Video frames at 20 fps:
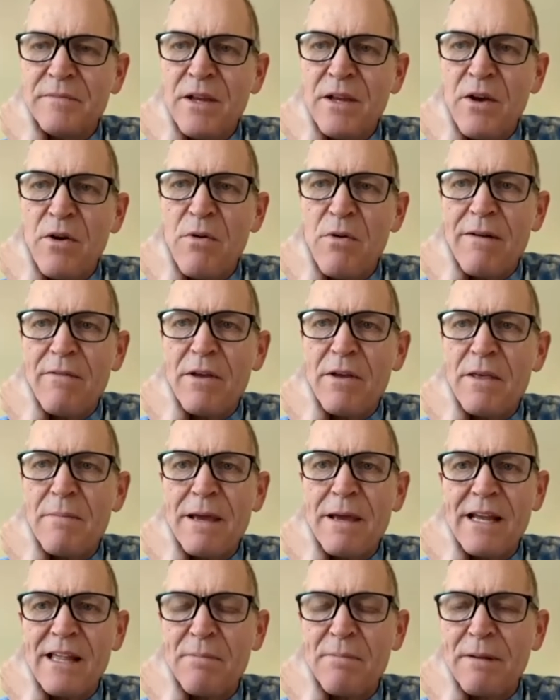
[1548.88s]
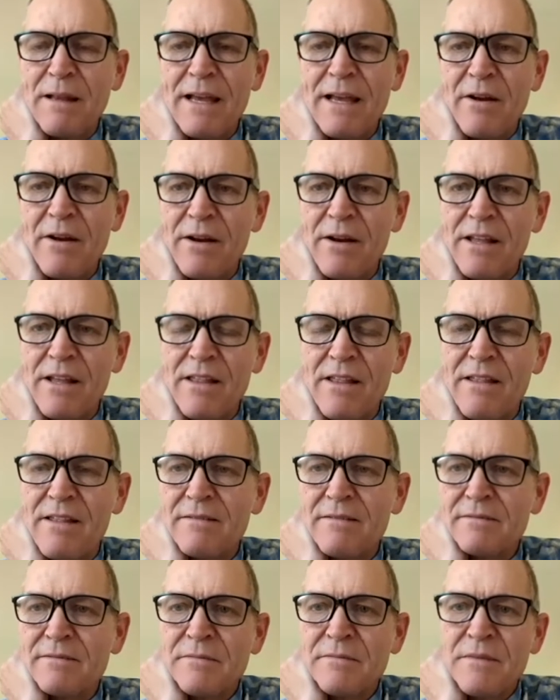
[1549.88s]
whoever the biggest player is,
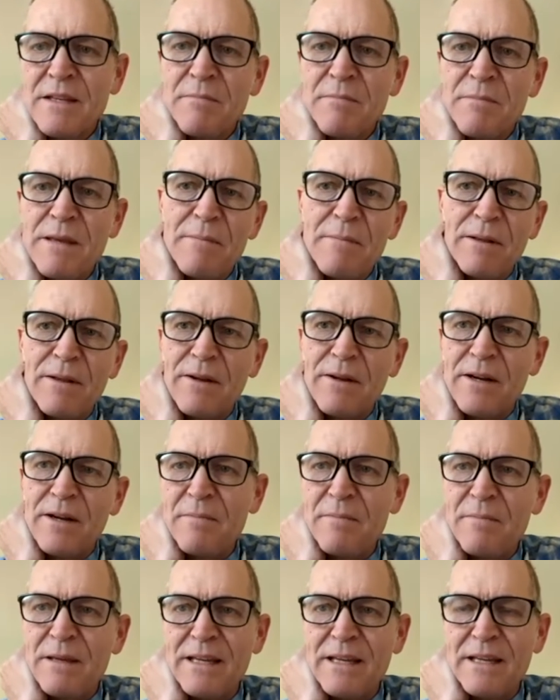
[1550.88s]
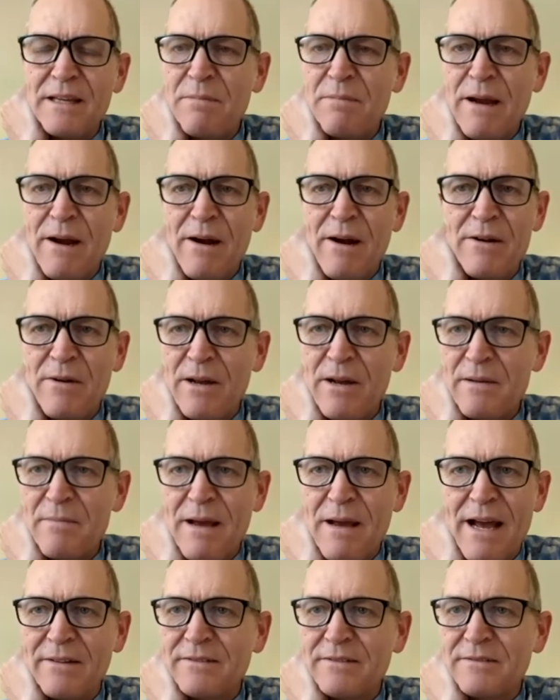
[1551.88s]
people are going to be paranoid
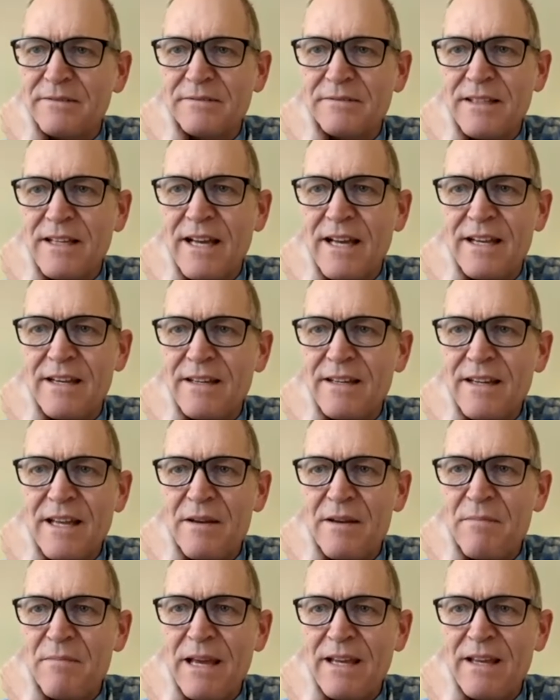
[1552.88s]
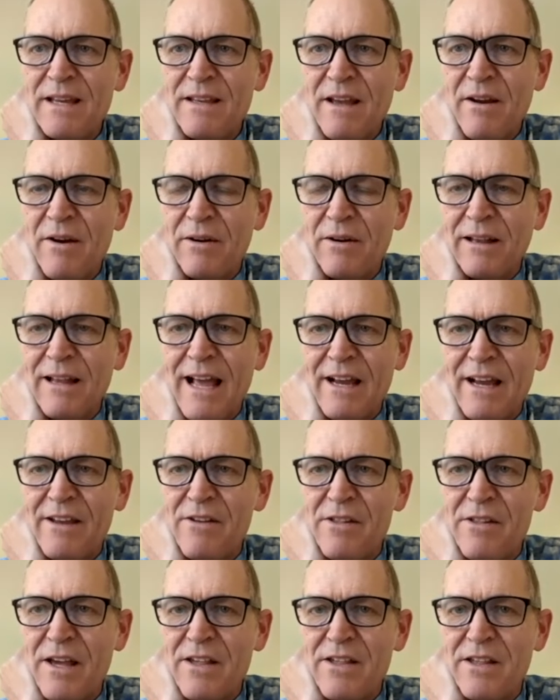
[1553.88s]
about and make hurdle
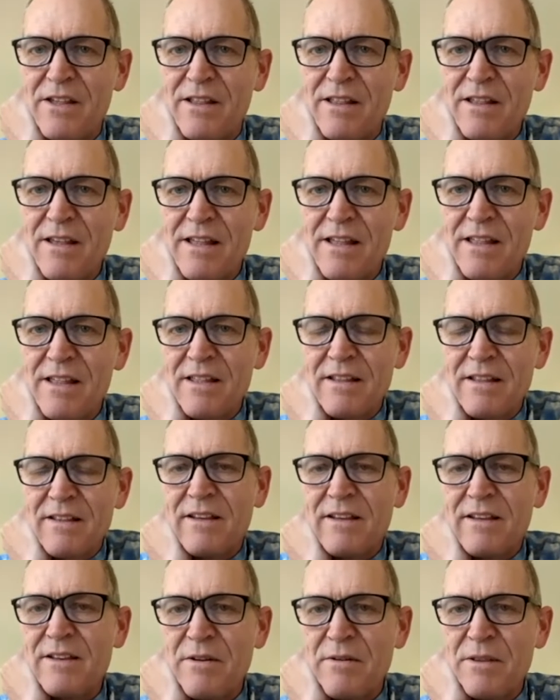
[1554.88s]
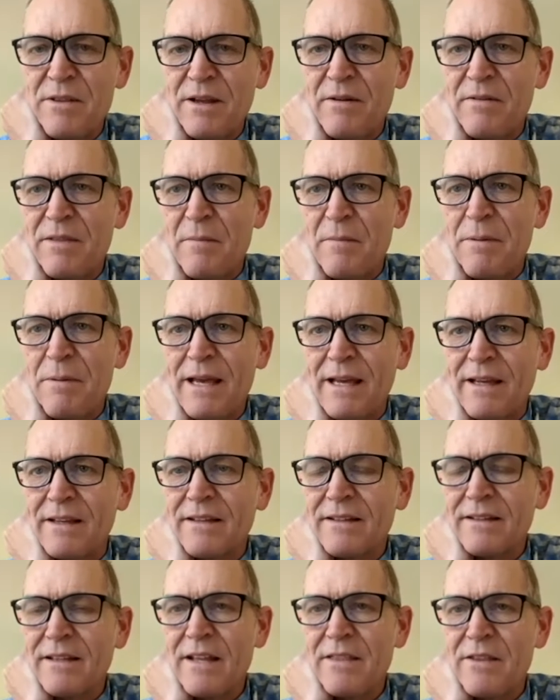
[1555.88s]
accusations, because they're big
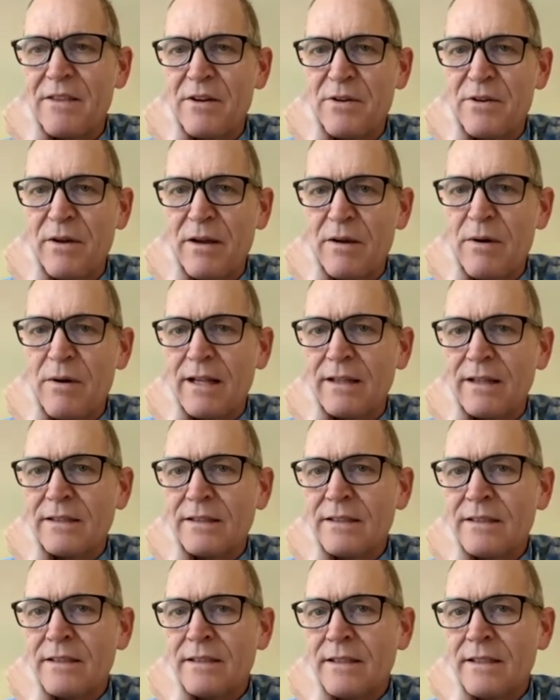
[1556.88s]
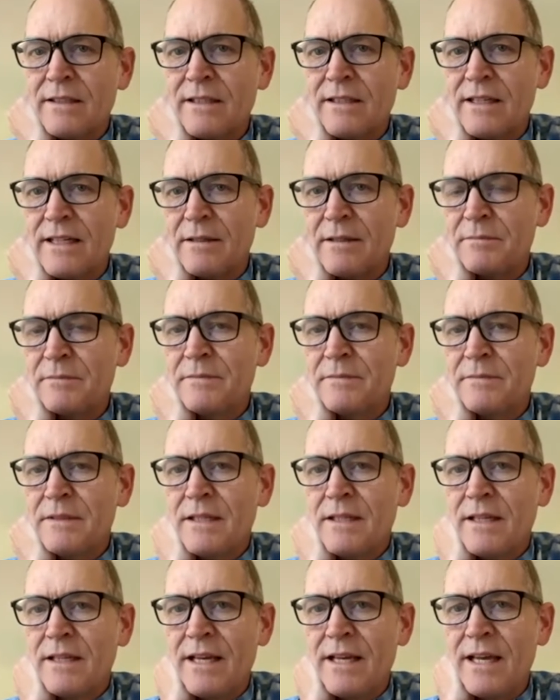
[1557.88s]
and they're doing well.
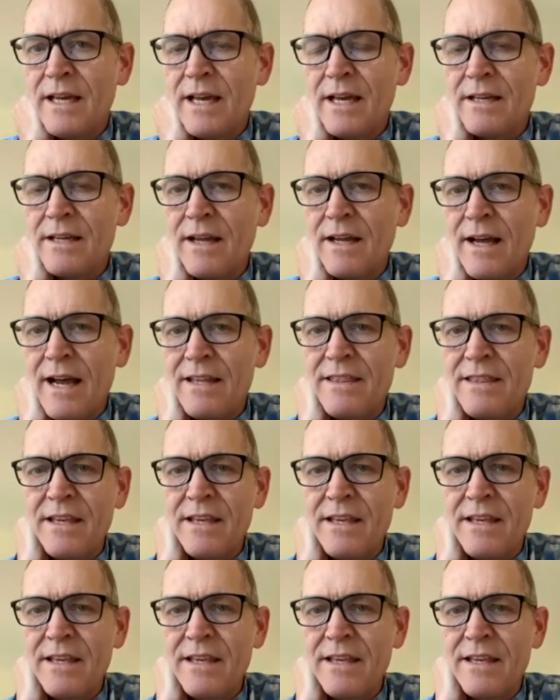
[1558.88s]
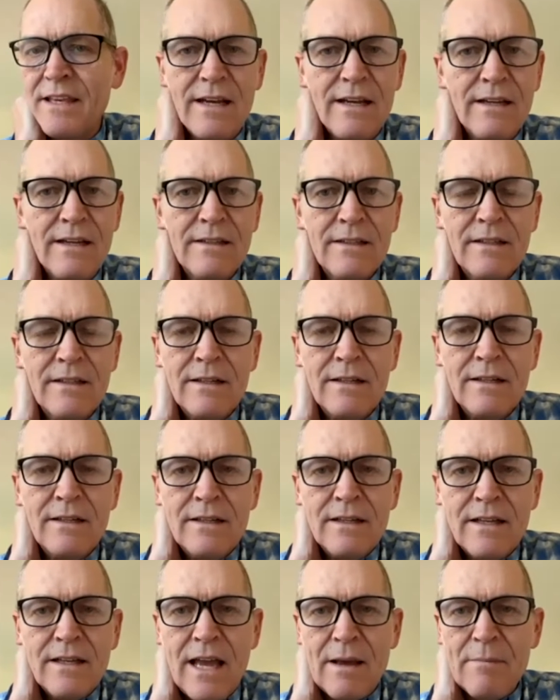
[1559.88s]
And I think
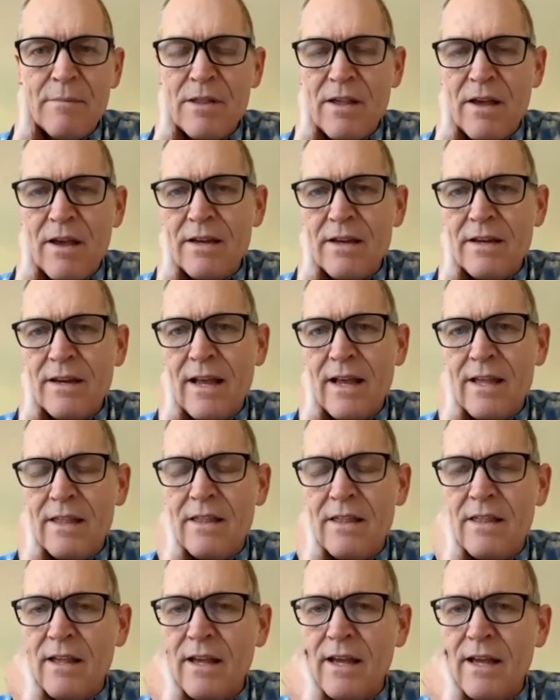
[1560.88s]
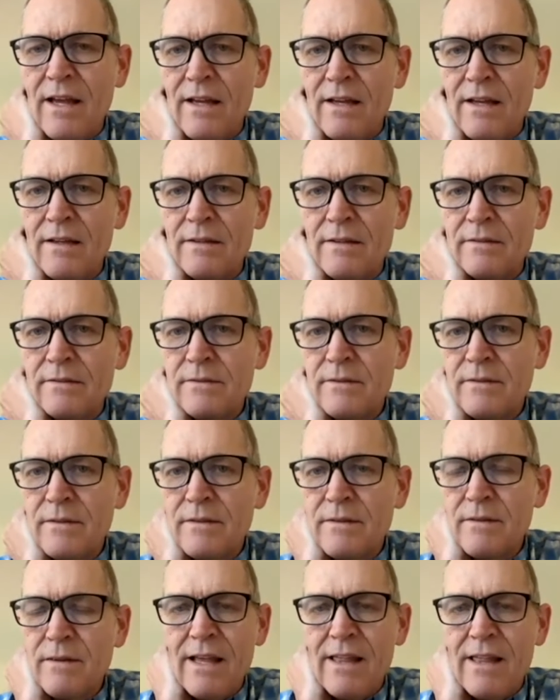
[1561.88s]
Amazon
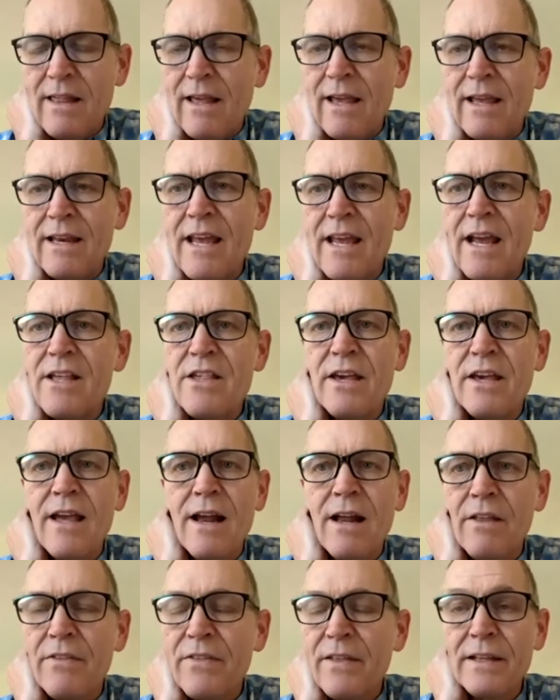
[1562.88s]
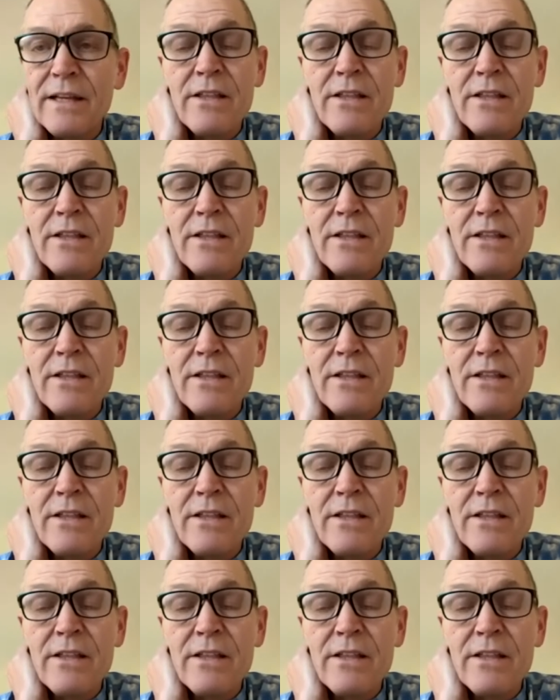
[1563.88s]
is engaging healthily,